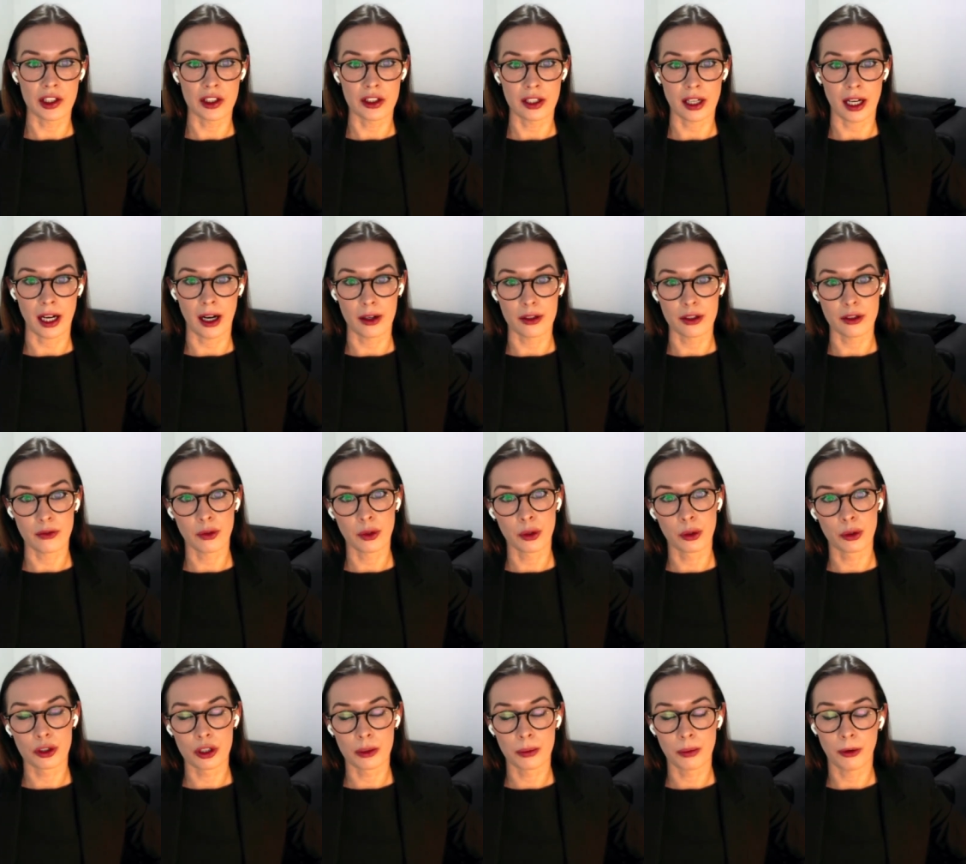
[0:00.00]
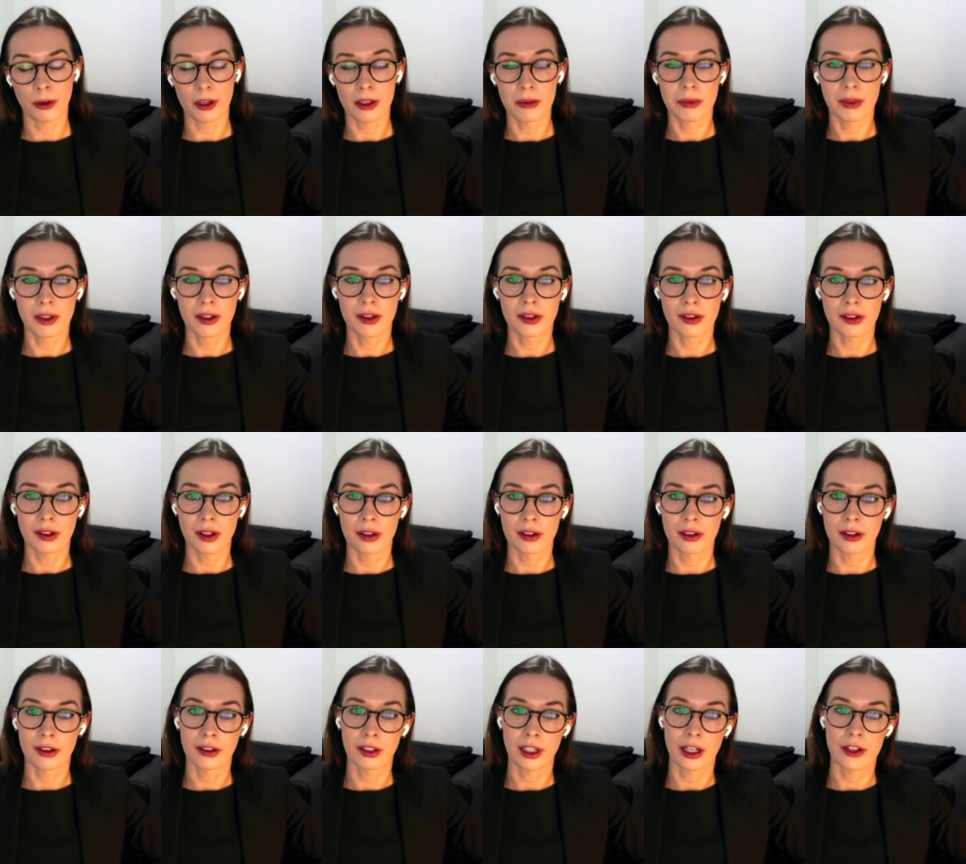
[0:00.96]
to out-of-court appointments under
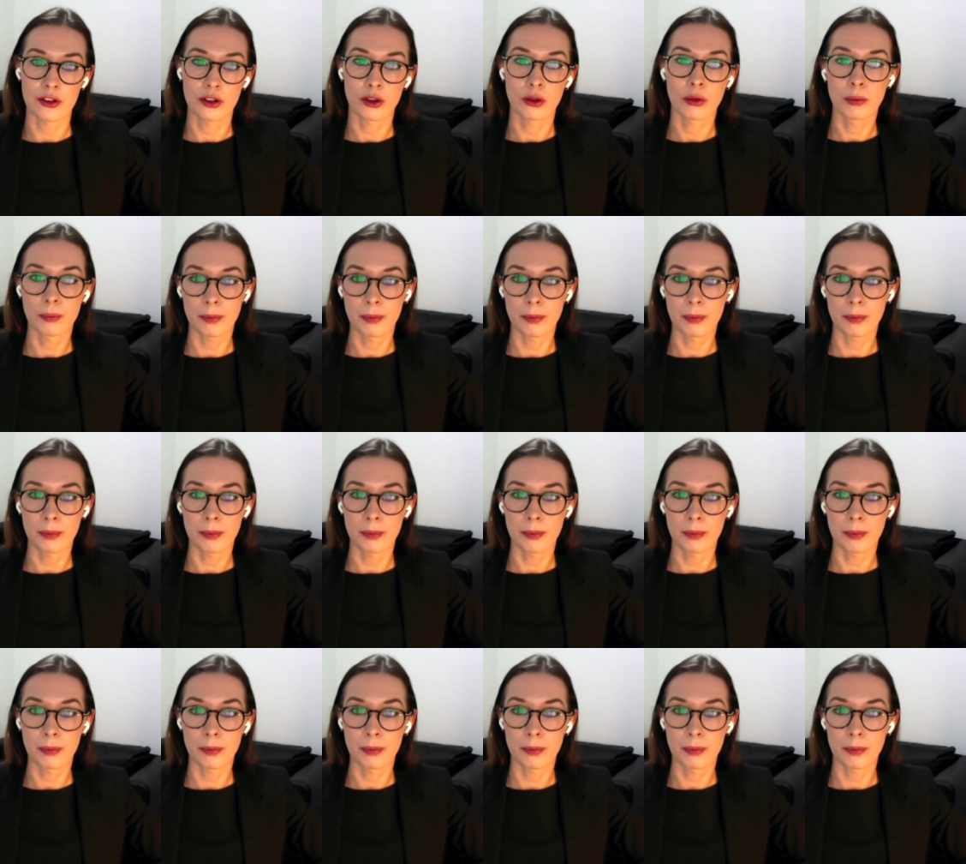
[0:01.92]
Schedule